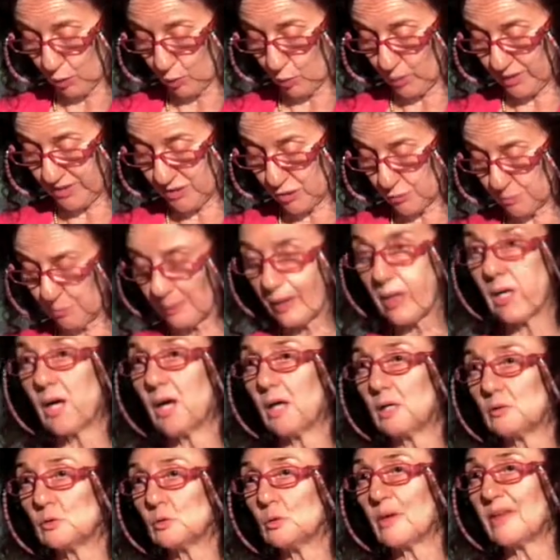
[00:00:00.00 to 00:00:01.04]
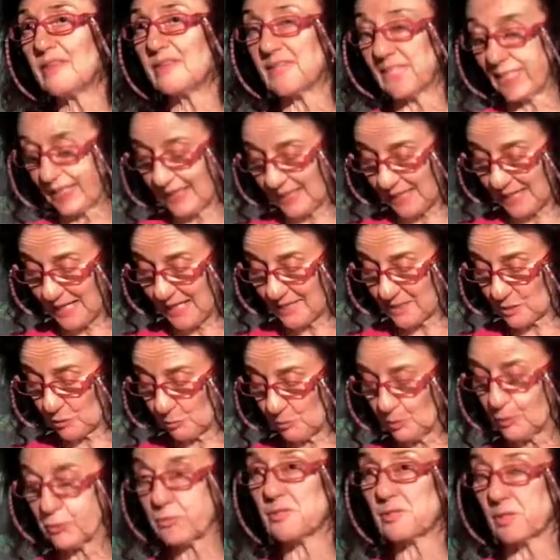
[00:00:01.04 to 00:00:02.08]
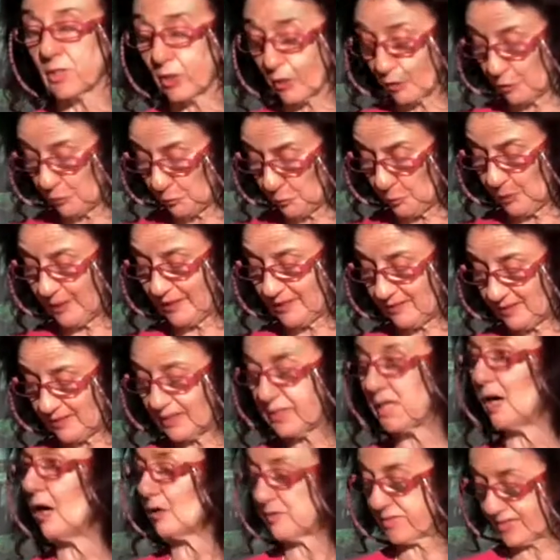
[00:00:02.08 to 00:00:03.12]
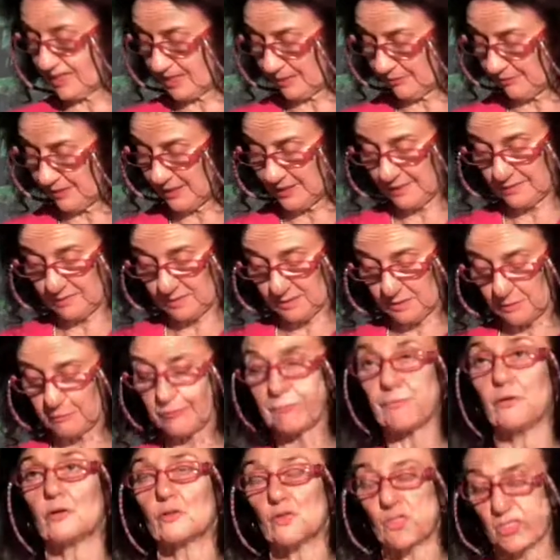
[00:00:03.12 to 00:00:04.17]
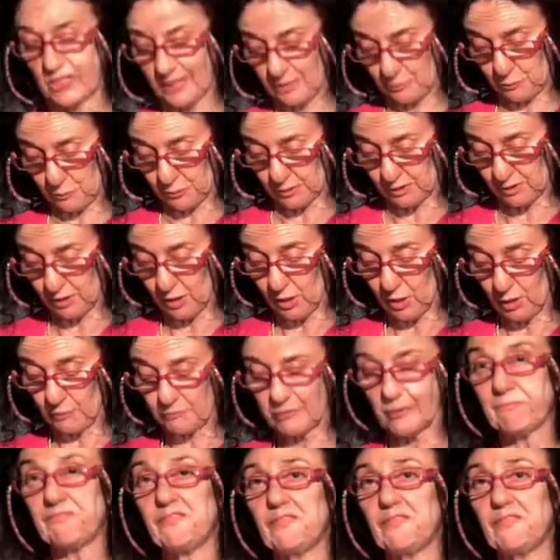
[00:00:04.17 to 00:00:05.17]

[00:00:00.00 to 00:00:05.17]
which began with Erasmus' Treaty on Civility for Children from